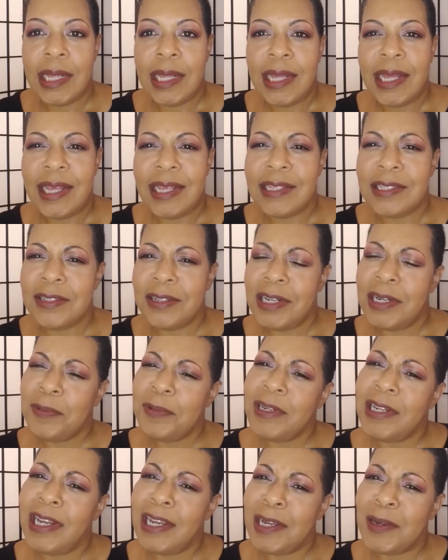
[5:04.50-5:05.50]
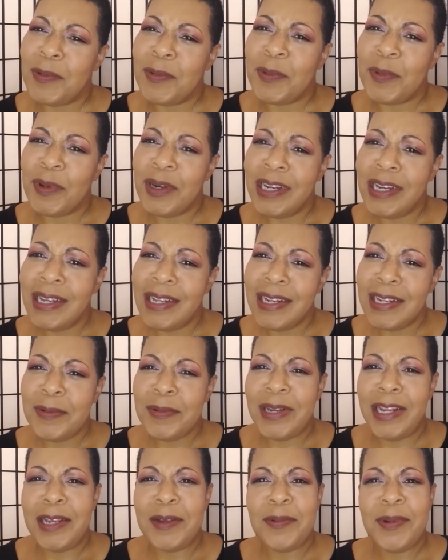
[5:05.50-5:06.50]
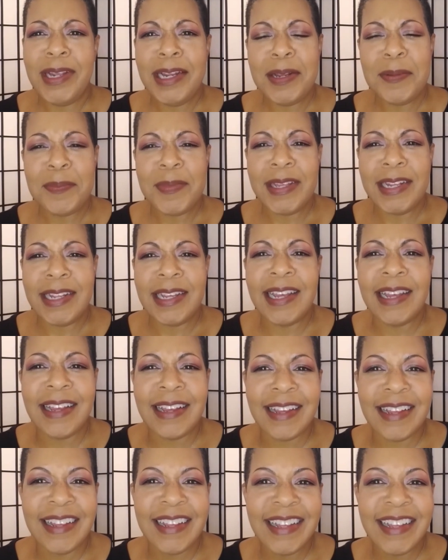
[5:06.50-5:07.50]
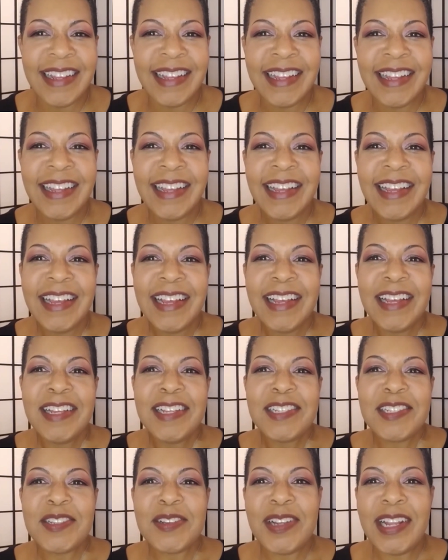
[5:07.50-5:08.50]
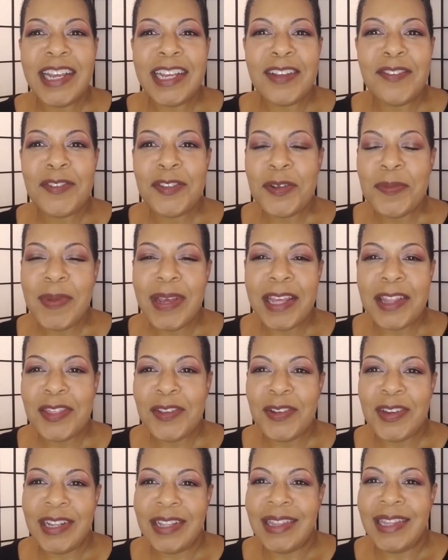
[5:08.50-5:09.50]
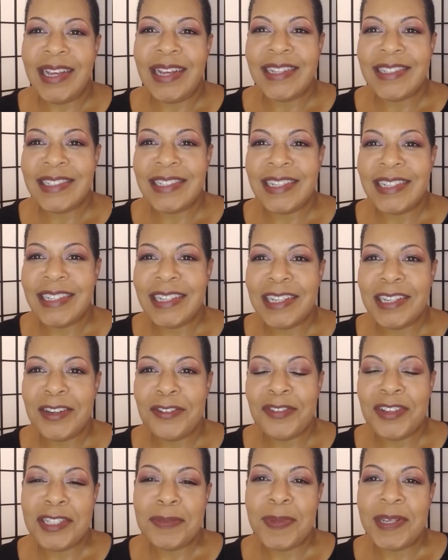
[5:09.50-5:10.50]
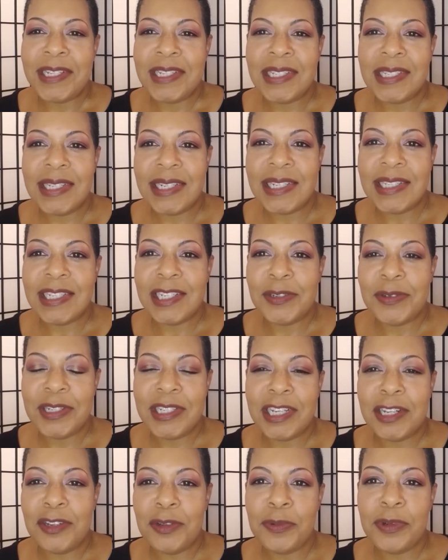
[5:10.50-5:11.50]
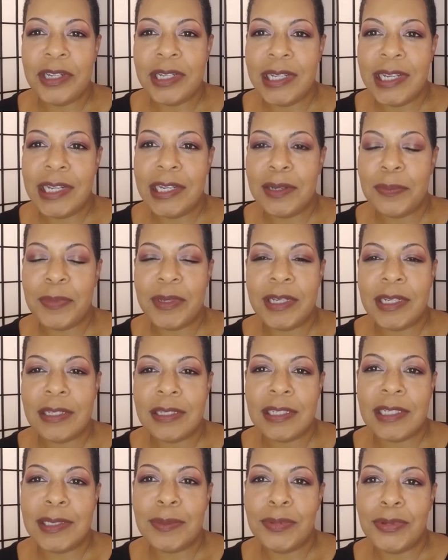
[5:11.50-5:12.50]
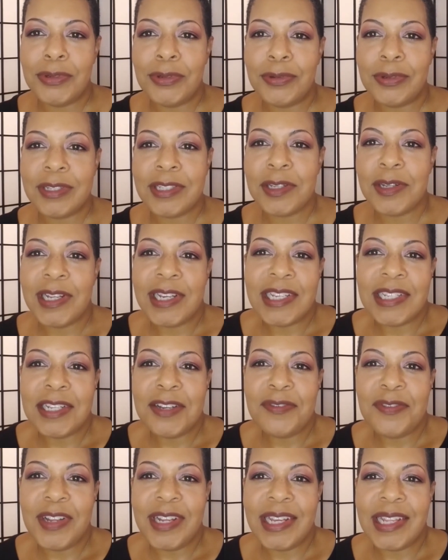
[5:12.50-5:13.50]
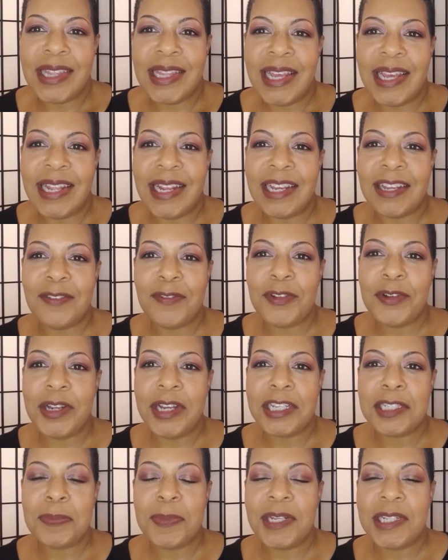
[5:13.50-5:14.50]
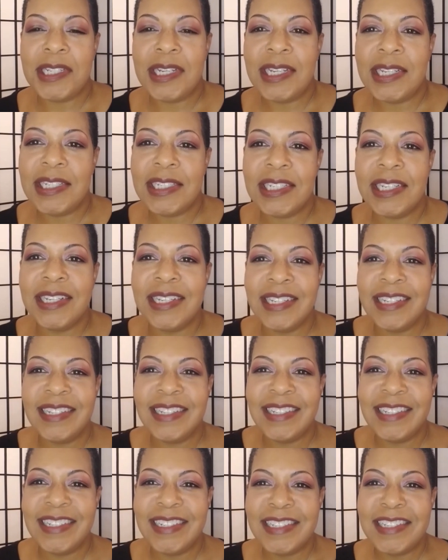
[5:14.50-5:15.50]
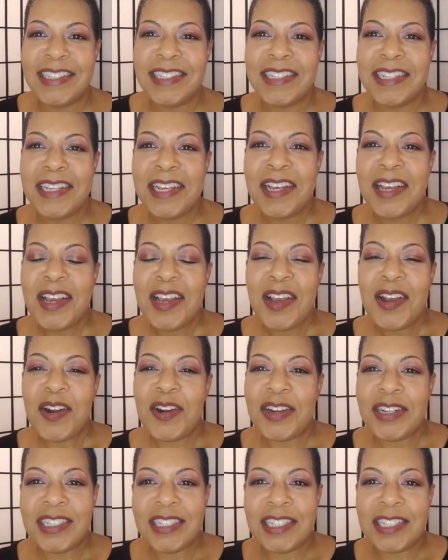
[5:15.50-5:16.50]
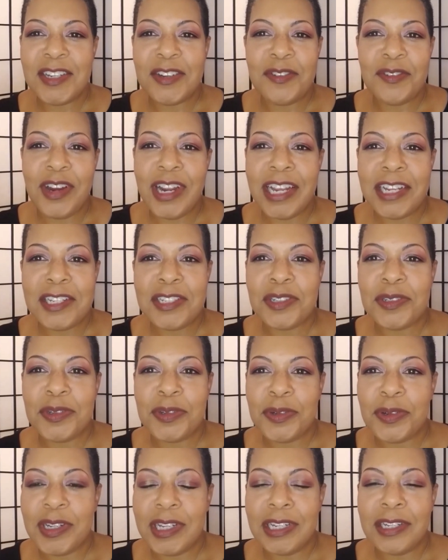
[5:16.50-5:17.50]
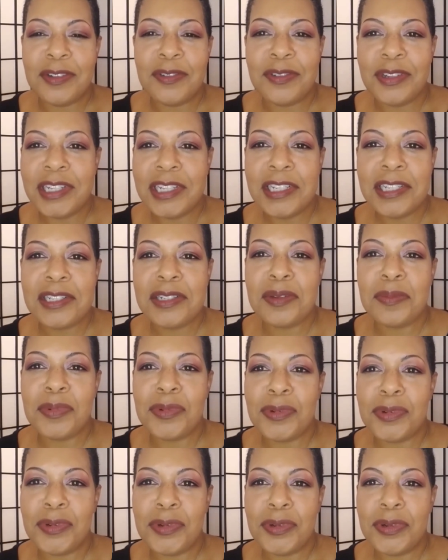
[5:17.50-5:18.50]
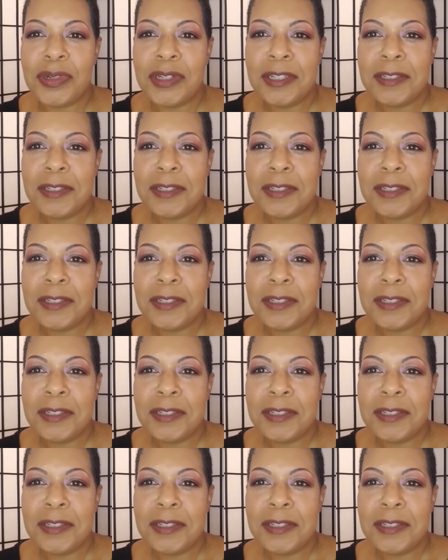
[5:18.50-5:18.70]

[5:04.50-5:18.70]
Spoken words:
And so they were like, what? They were like, wait a minute. So like, if you make $30,000 a year, if he's making 60, you're saying you wouldn't date him because he's broke. So like stuff like that. Like if your expectations are just irrational and unreasonable,